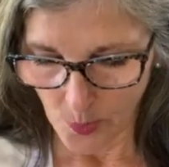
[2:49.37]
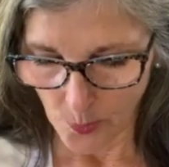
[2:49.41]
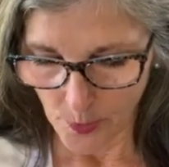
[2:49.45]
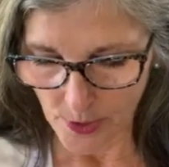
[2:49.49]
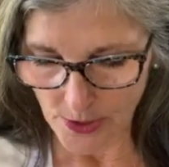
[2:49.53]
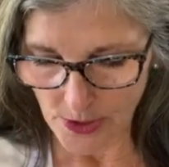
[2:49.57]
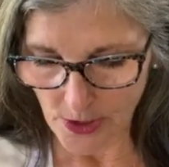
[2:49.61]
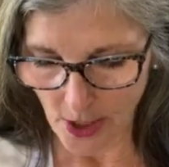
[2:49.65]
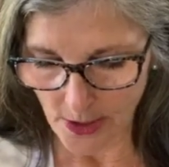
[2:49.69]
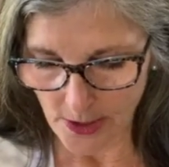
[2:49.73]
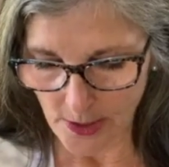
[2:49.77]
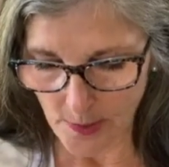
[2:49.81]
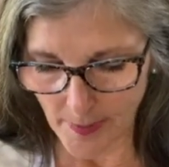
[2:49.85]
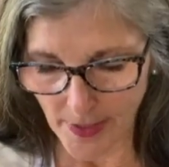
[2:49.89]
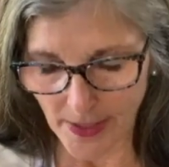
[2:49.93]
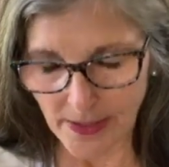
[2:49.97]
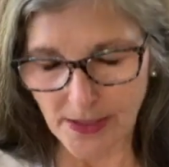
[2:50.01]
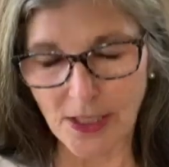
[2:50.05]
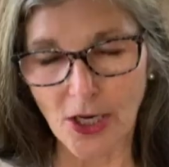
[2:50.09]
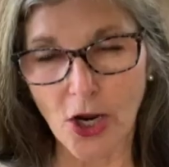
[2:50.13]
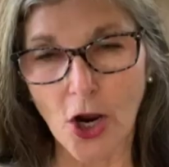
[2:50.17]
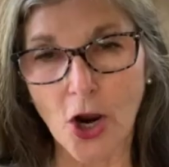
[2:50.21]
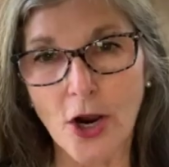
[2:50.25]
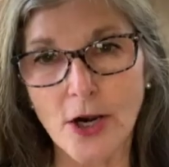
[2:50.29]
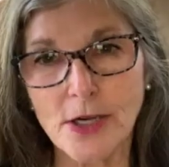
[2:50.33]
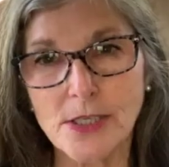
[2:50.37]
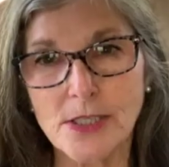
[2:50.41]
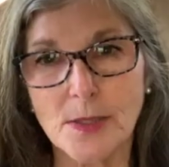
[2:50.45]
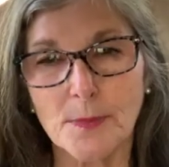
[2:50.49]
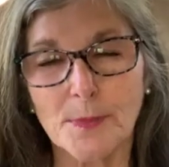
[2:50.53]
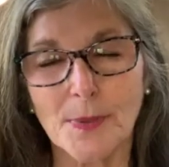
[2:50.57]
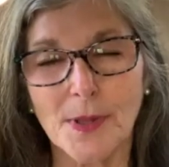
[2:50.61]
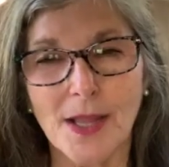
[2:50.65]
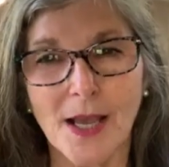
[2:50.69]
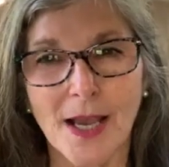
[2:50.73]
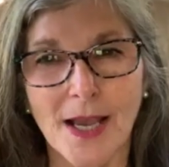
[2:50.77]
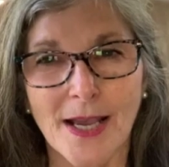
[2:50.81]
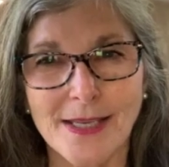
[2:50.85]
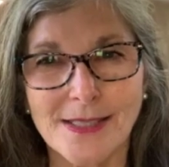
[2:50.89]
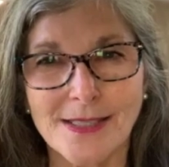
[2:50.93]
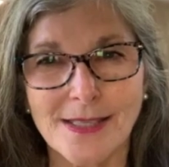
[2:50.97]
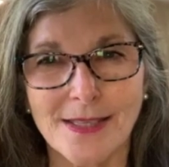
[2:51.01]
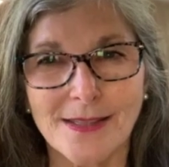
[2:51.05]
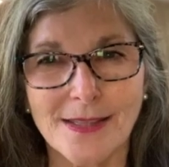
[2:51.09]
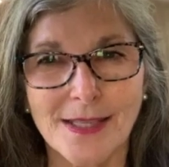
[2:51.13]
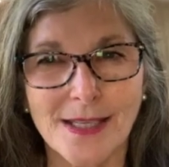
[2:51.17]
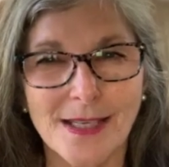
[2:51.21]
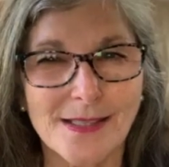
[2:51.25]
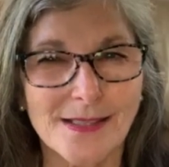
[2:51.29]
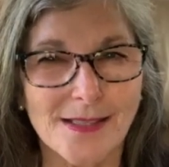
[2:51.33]
We talked about the art supplies
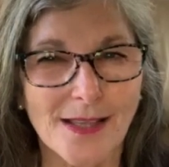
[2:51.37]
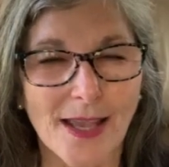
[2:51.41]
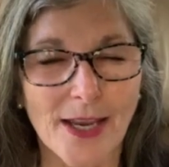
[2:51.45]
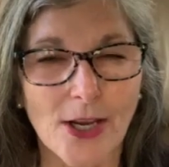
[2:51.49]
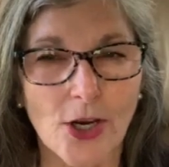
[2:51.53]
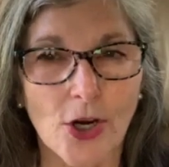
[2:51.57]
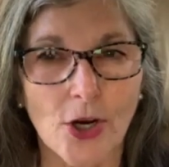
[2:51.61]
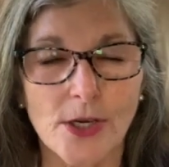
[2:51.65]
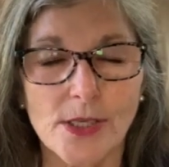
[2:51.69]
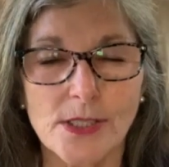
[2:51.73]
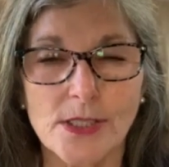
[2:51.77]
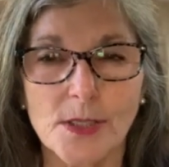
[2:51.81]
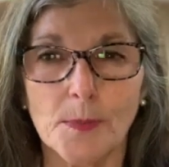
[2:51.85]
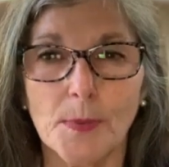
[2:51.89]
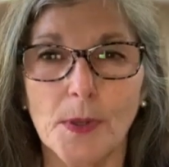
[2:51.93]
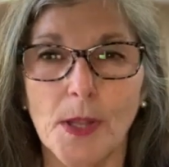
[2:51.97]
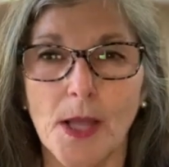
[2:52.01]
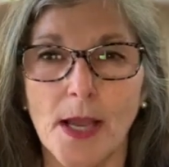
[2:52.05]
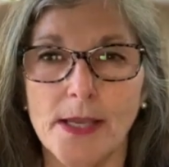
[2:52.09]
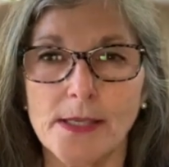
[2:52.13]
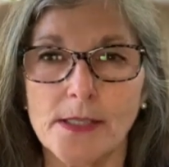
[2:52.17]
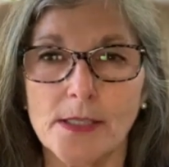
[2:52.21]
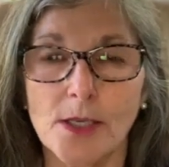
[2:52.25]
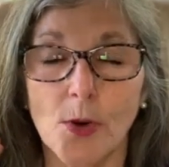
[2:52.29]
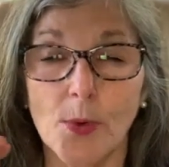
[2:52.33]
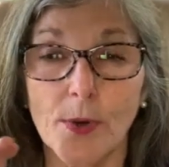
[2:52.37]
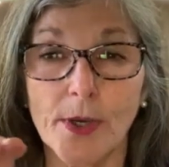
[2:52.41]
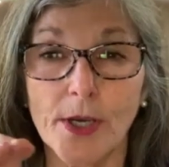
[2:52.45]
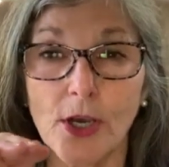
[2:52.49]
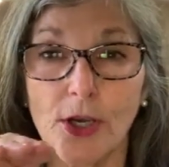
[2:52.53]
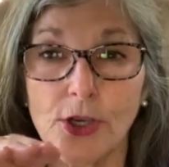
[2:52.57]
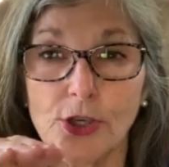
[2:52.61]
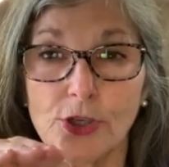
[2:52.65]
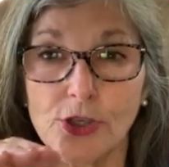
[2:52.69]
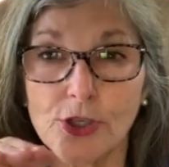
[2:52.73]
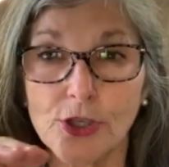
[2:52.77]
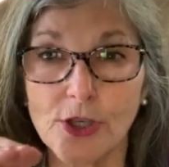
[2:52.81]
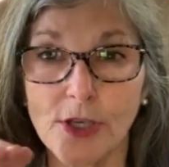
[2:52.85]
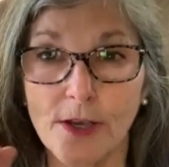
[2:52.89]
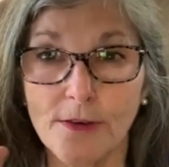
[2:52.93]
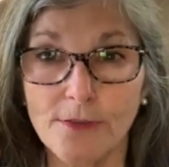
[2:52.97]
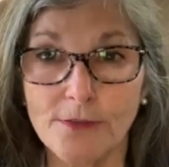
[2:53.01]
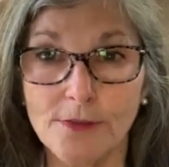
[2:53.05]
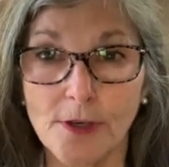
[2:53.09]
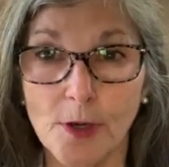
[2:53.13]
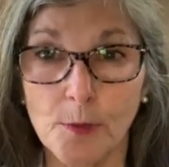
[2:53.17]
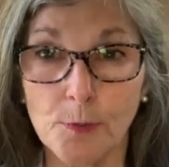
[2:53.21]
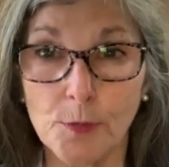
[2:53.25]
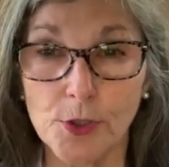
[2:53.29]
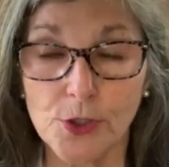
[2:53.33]
and things like art supplies going on
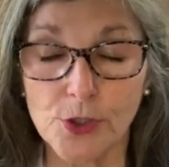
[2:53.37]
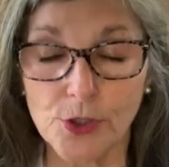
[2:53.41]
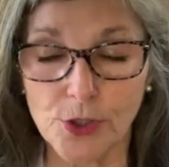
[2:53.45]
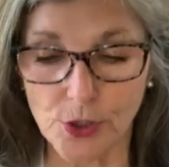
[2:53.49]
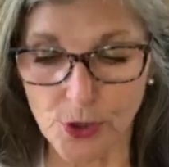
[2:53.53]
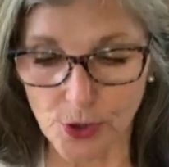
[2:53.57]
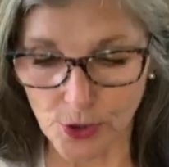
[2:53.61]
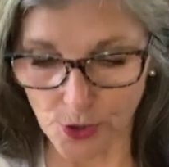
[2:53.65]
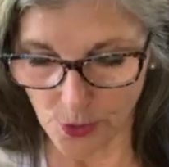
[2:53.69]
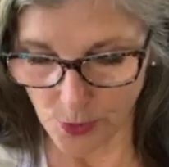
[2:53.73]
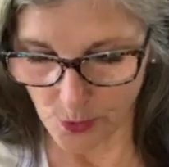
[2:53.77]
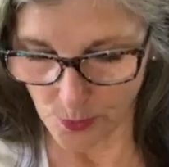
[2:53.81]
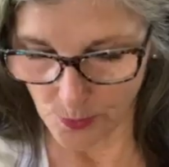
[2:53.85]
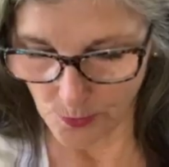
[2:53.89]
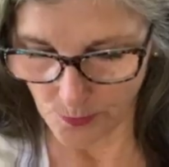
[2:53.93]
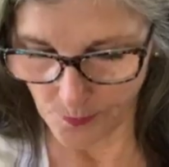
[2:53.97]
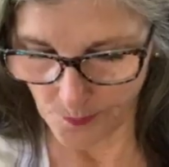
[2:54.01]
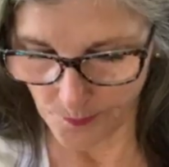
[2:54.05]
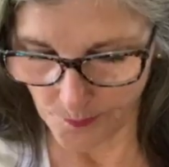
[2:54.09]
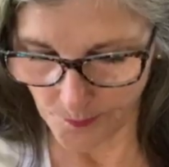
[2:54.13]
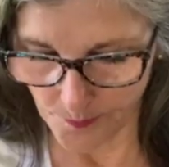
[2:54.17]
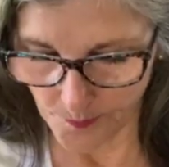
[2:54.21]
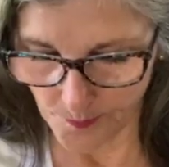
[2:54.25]
shelf number two.